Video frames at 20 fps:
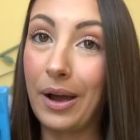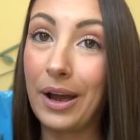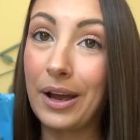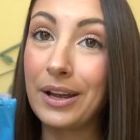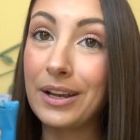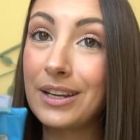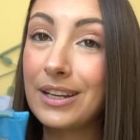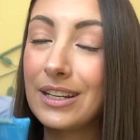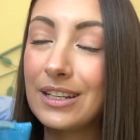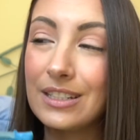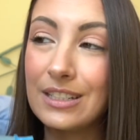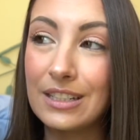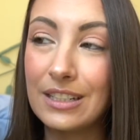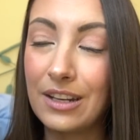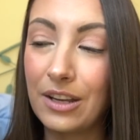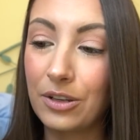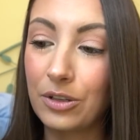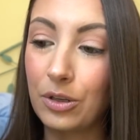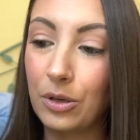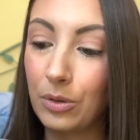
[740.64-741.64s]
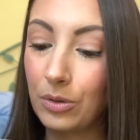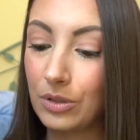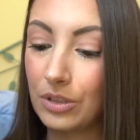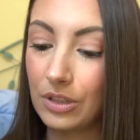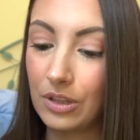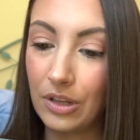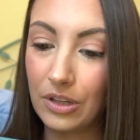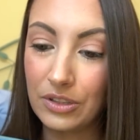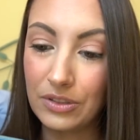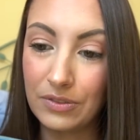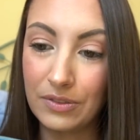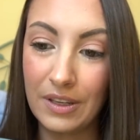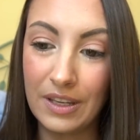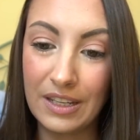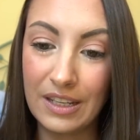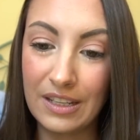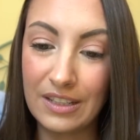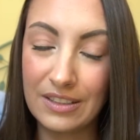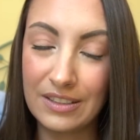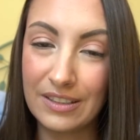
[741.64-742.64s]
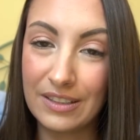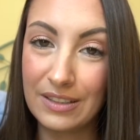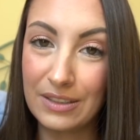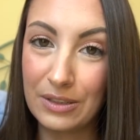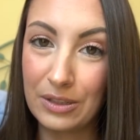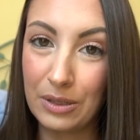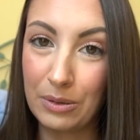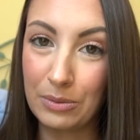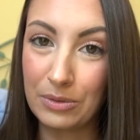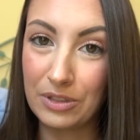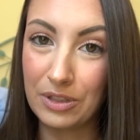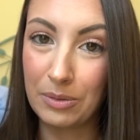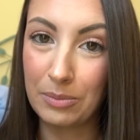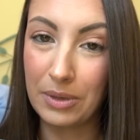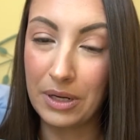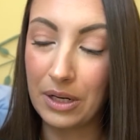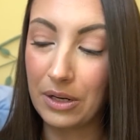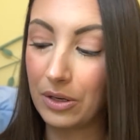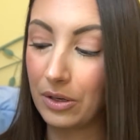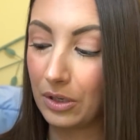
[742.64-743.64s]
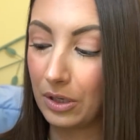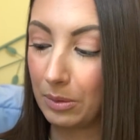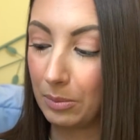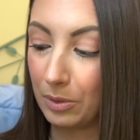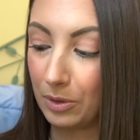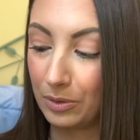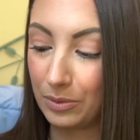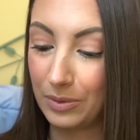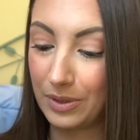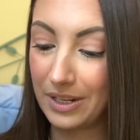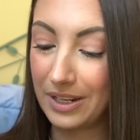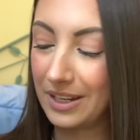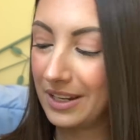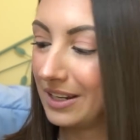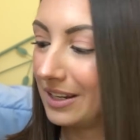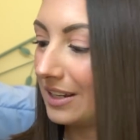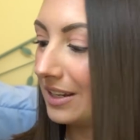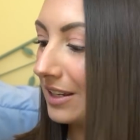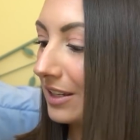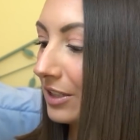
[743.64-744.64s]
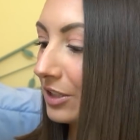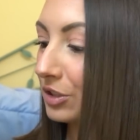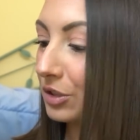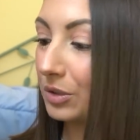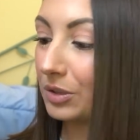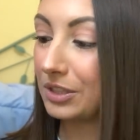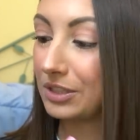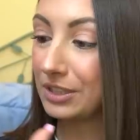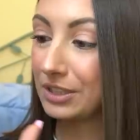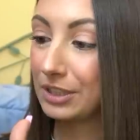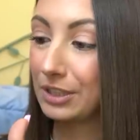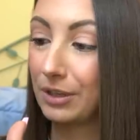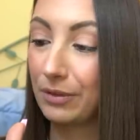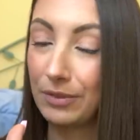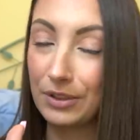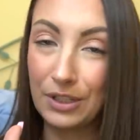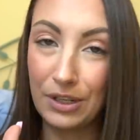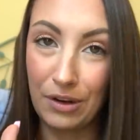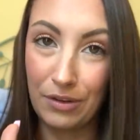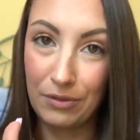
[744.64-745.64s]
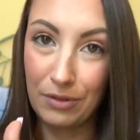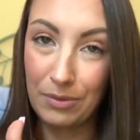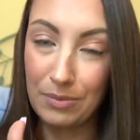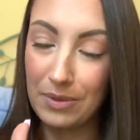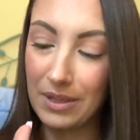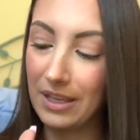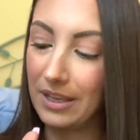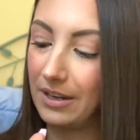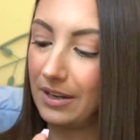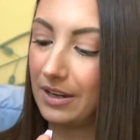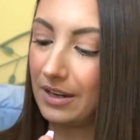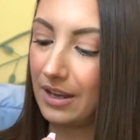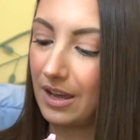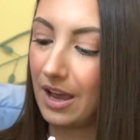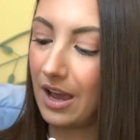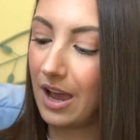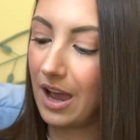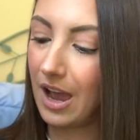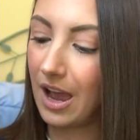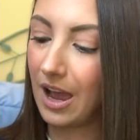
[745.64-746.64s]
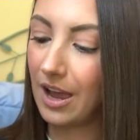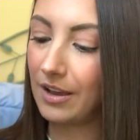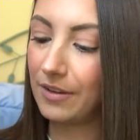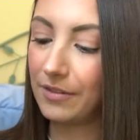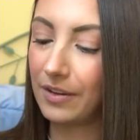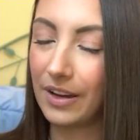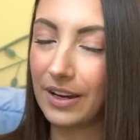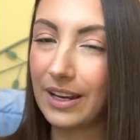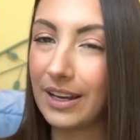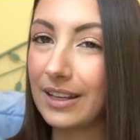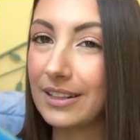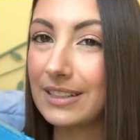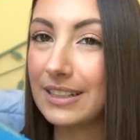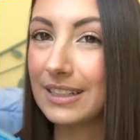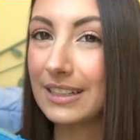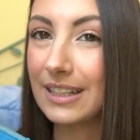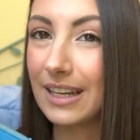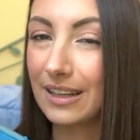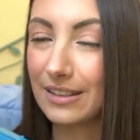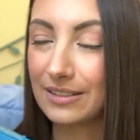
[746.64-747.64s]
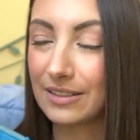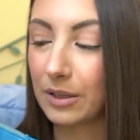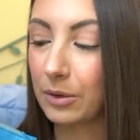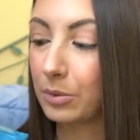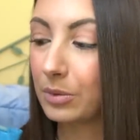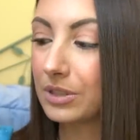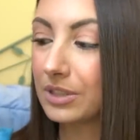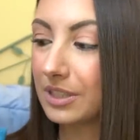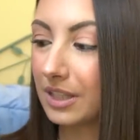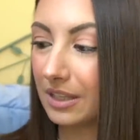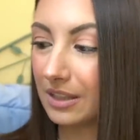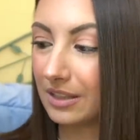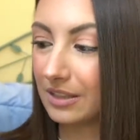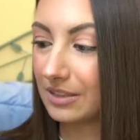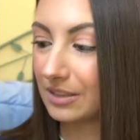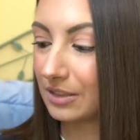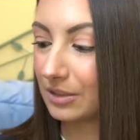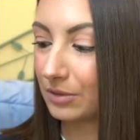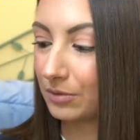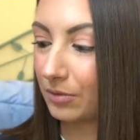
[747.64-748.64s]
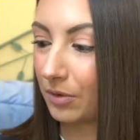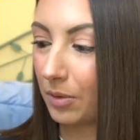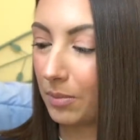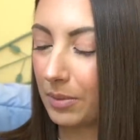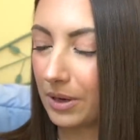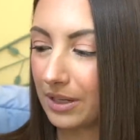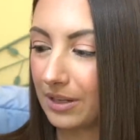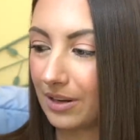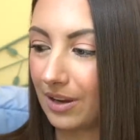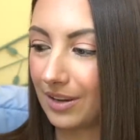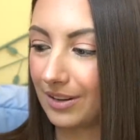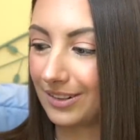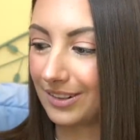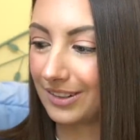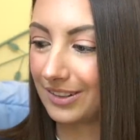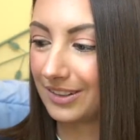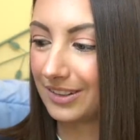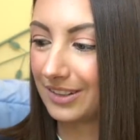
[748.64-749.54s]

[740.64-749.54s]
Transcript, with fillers: I did not go to Las Vegas until I was on my honeymoon. So this is definitely not from then. If I had to guess, I would say this is from my nana.